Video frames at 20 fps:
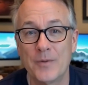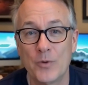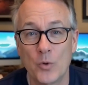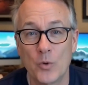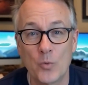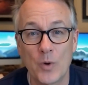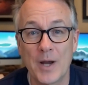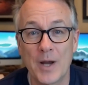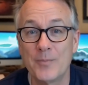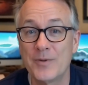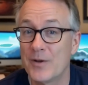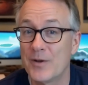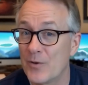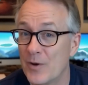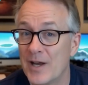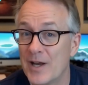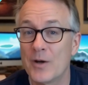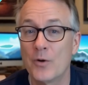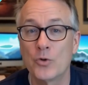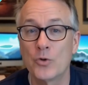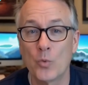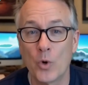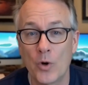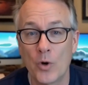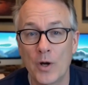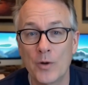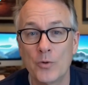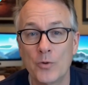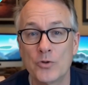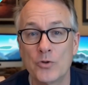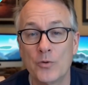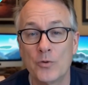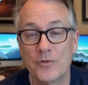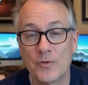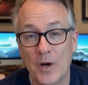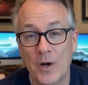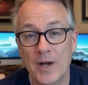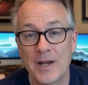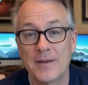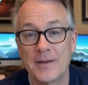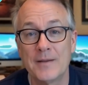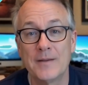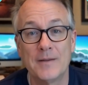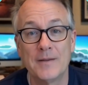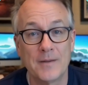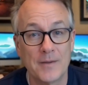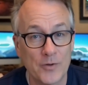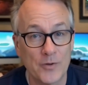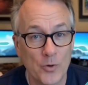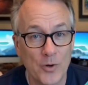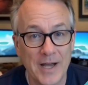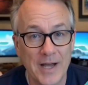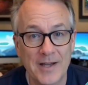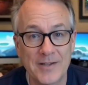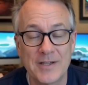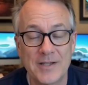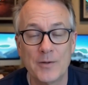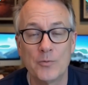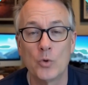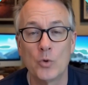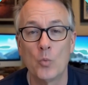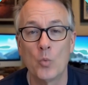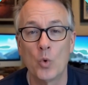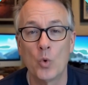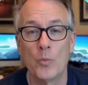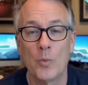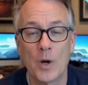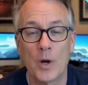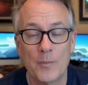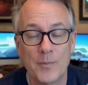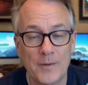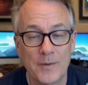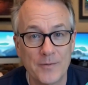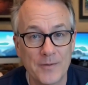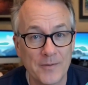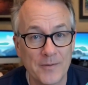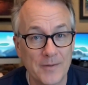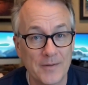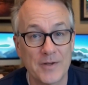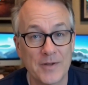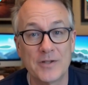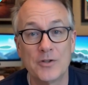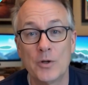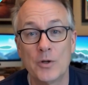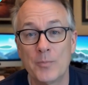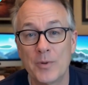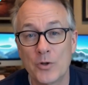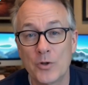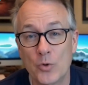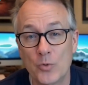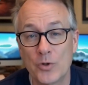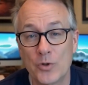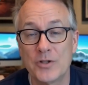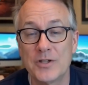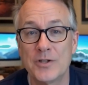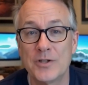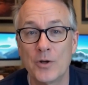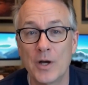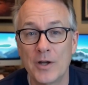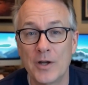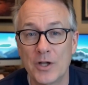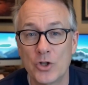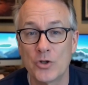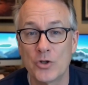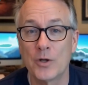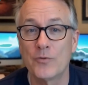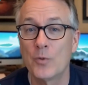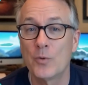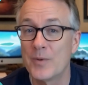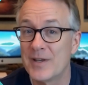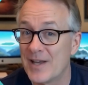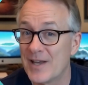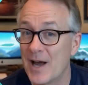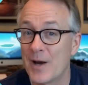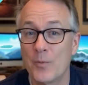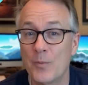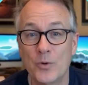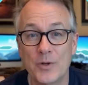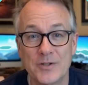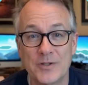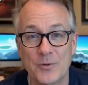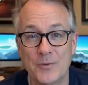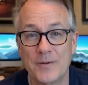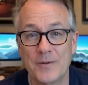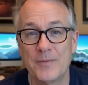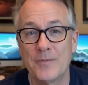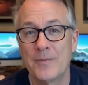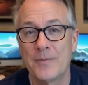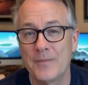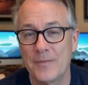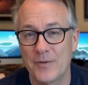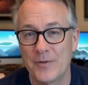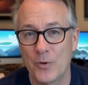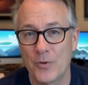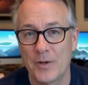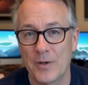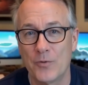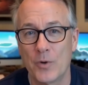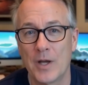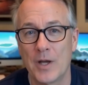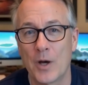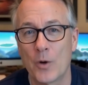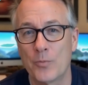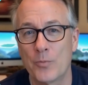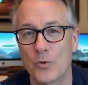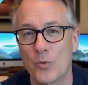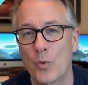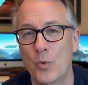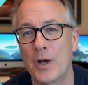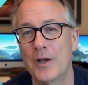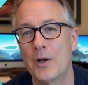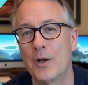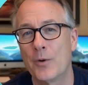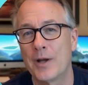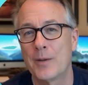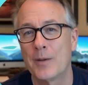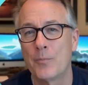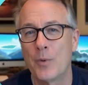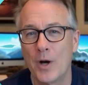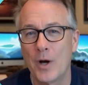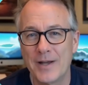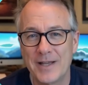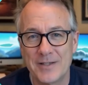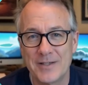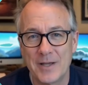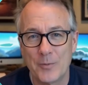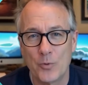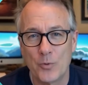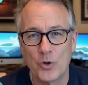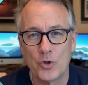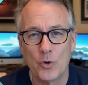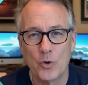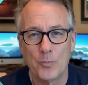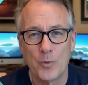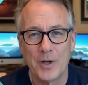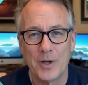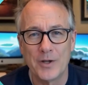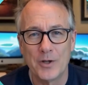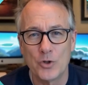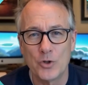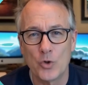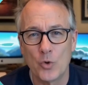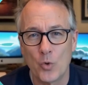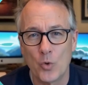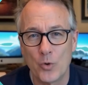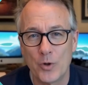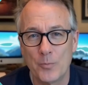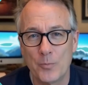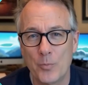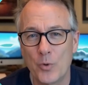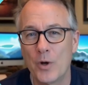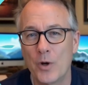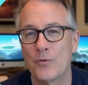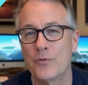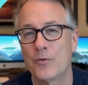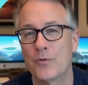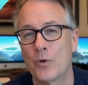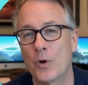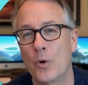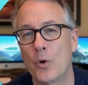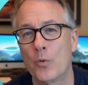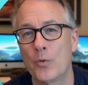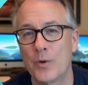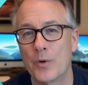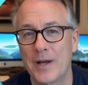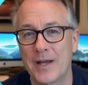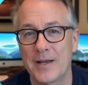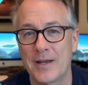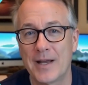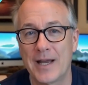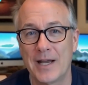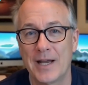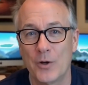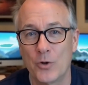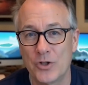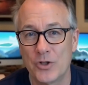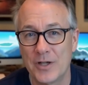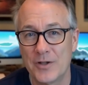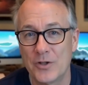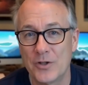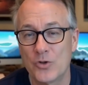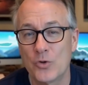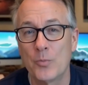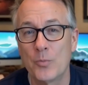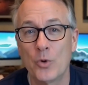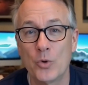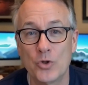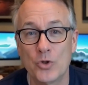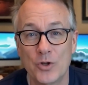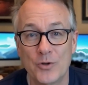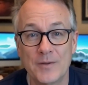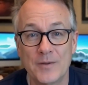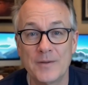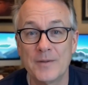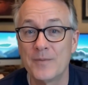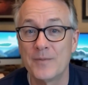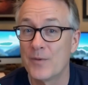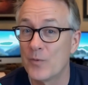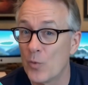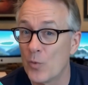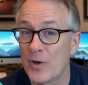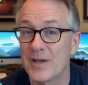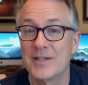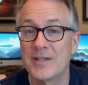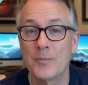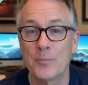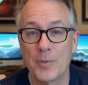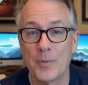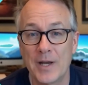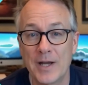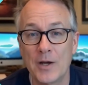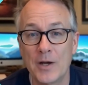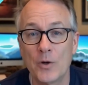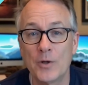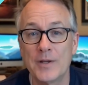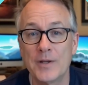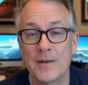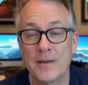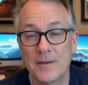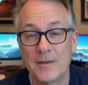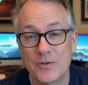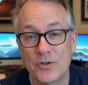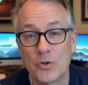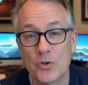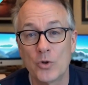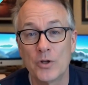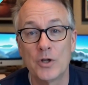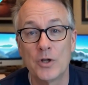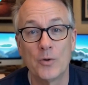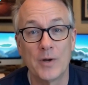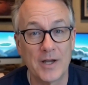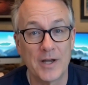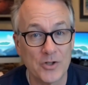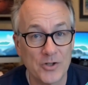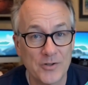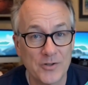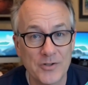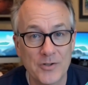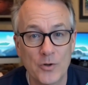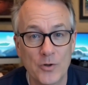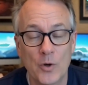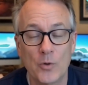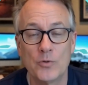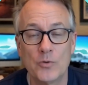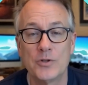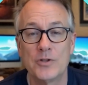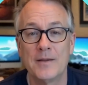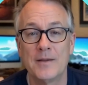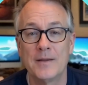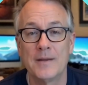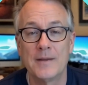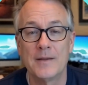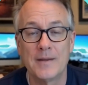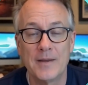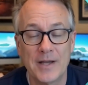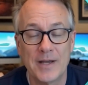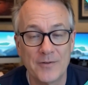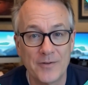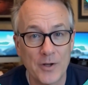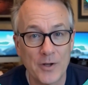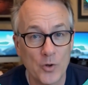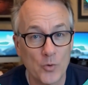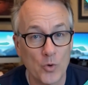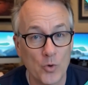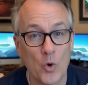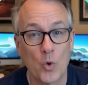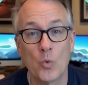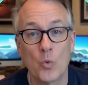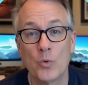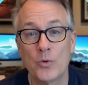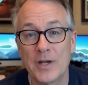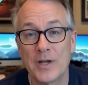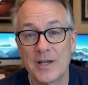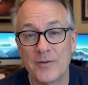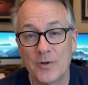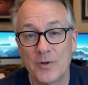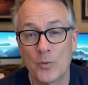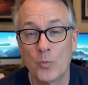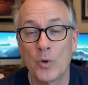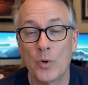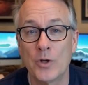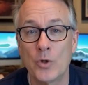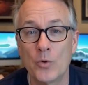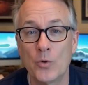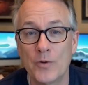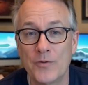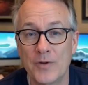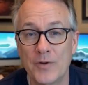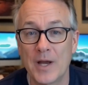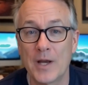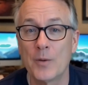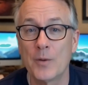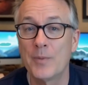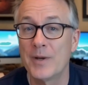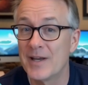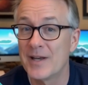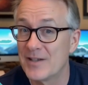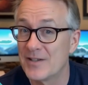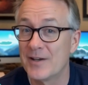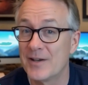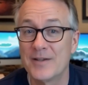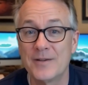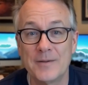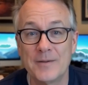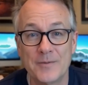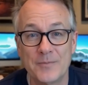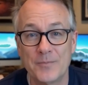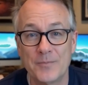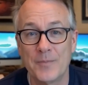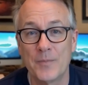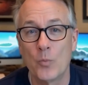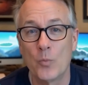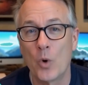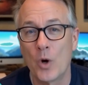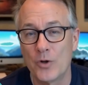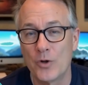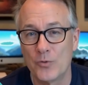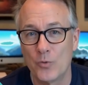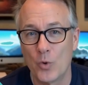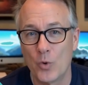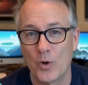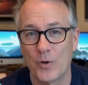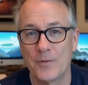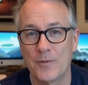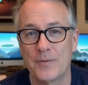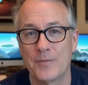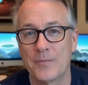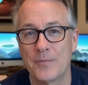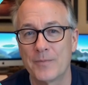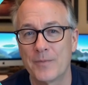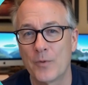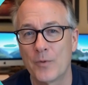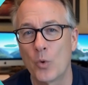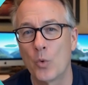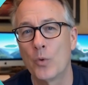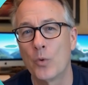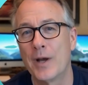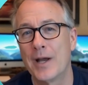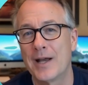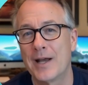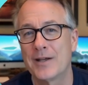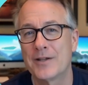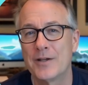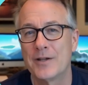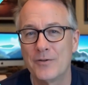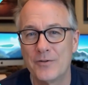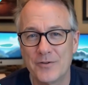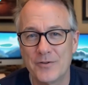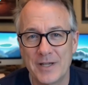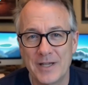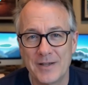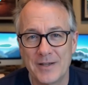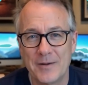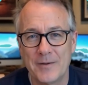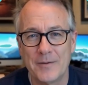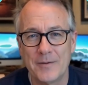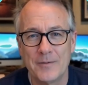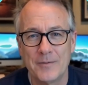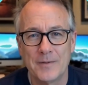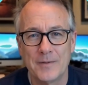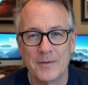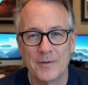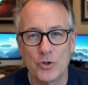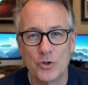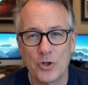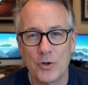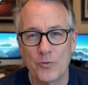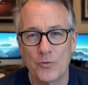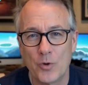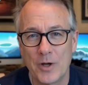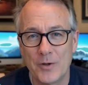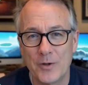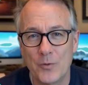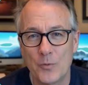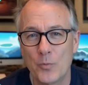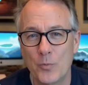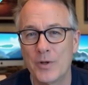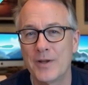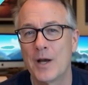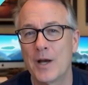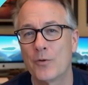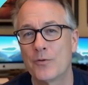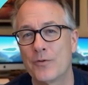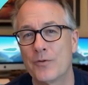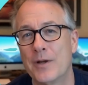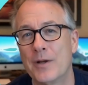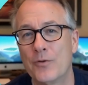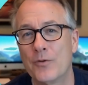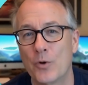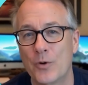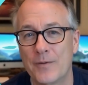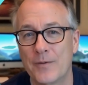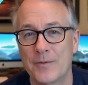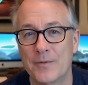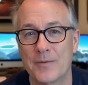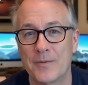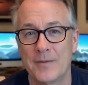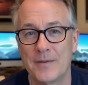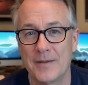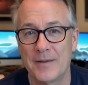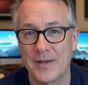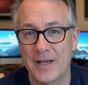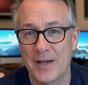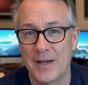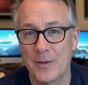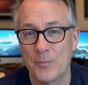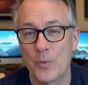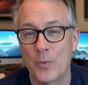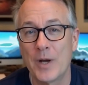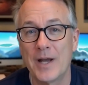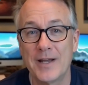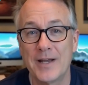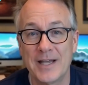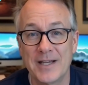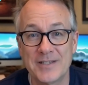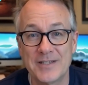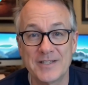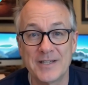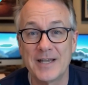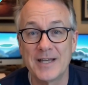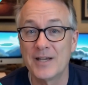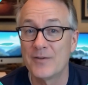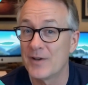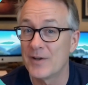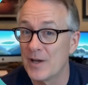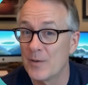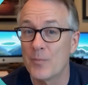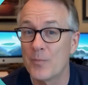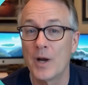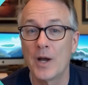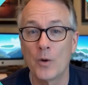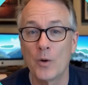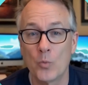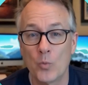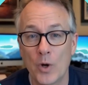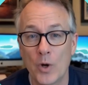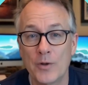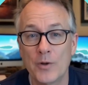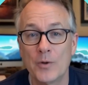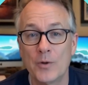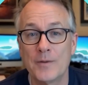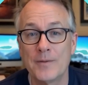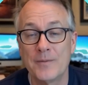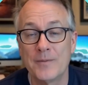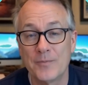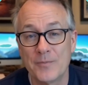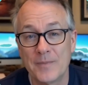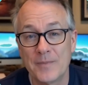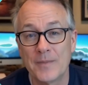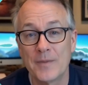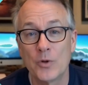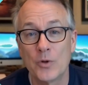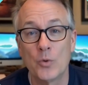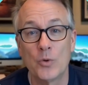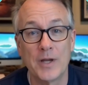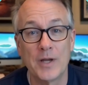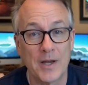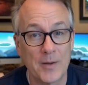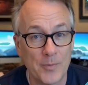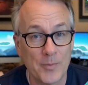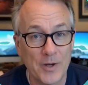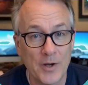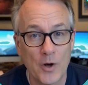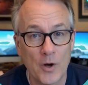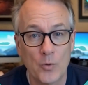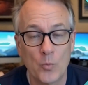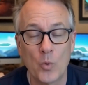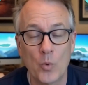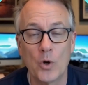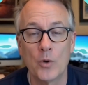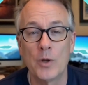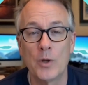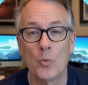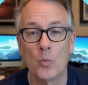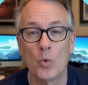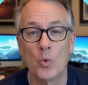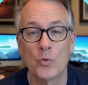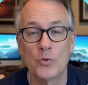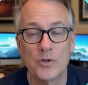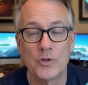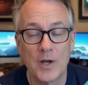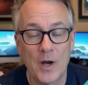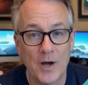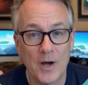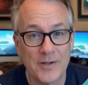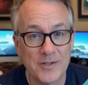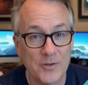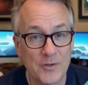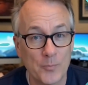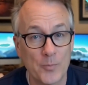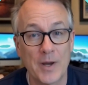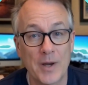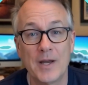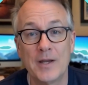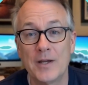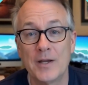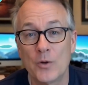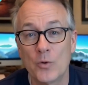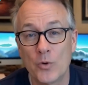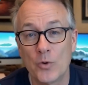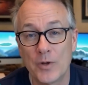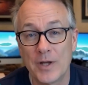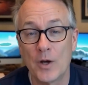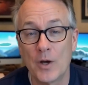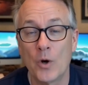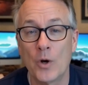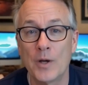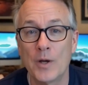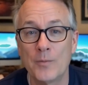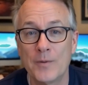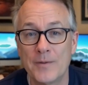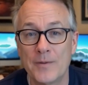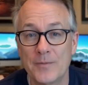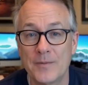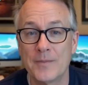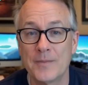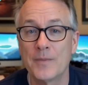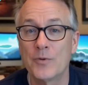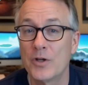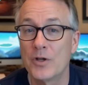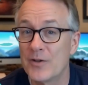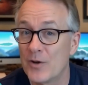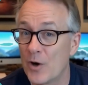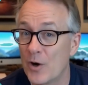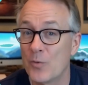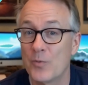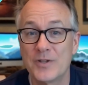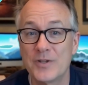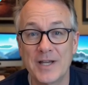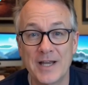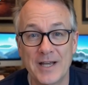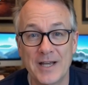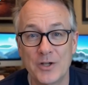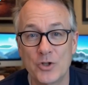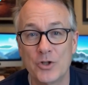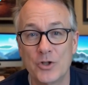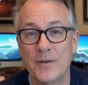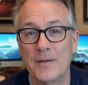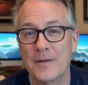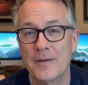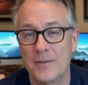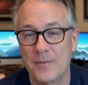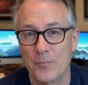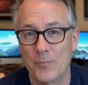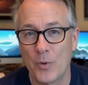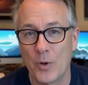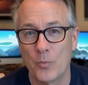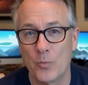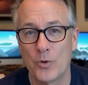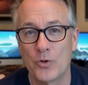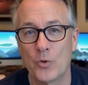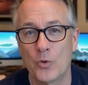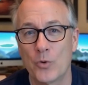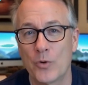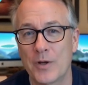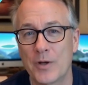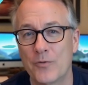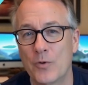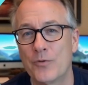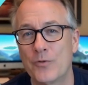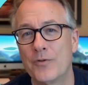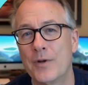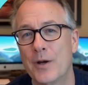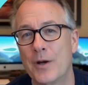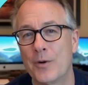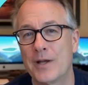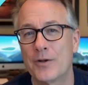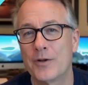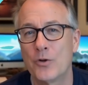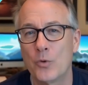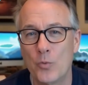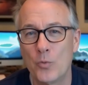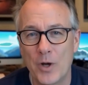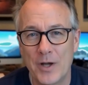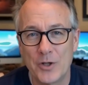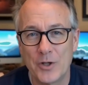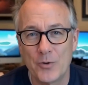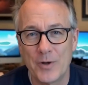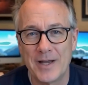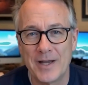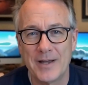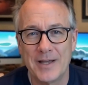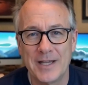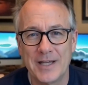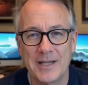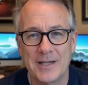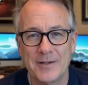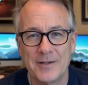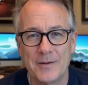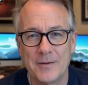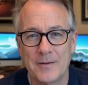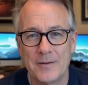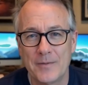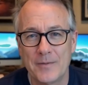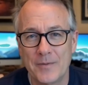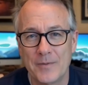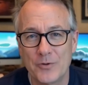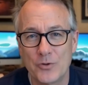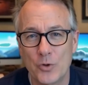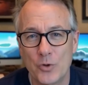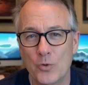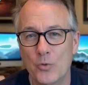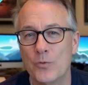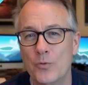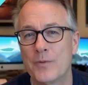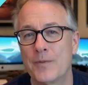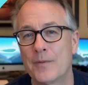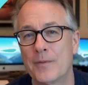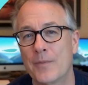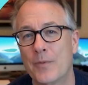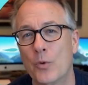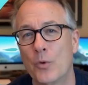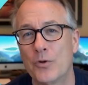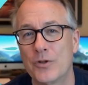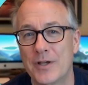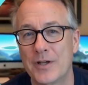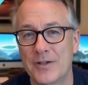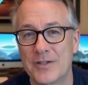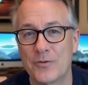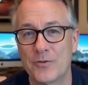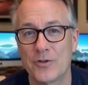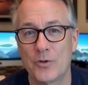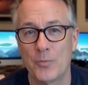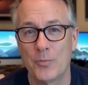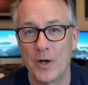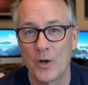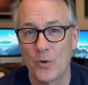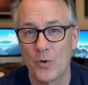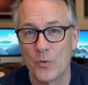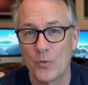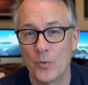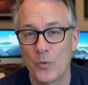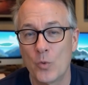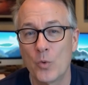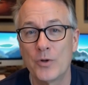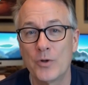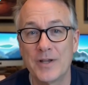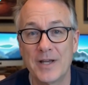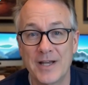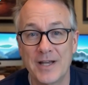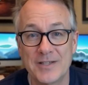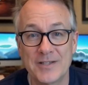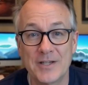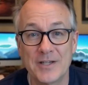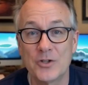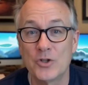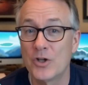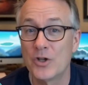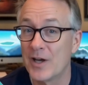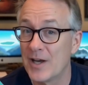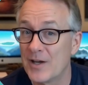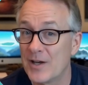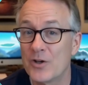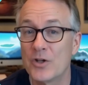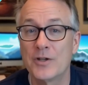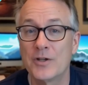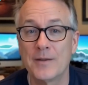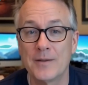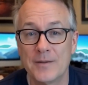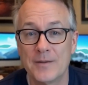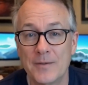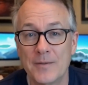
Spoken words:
You're wrapped in layers while others are fine. You can't seem to warm up. This could be due to sluggish liver metabolism. The liver helps regulate body temperature by controlling blood flow and energy distribution. When it's impaired, circulation slows, leaving you cold even when your environment isn't. Watch for cold hands and feet, shivering without fever, needing blankets even in mild weather. Yuki had begun wearing wool socks to bed in early autumn. She thought it was age, but it was her liver failing to regulate heat. 2. Your sense of smell or taste has changed.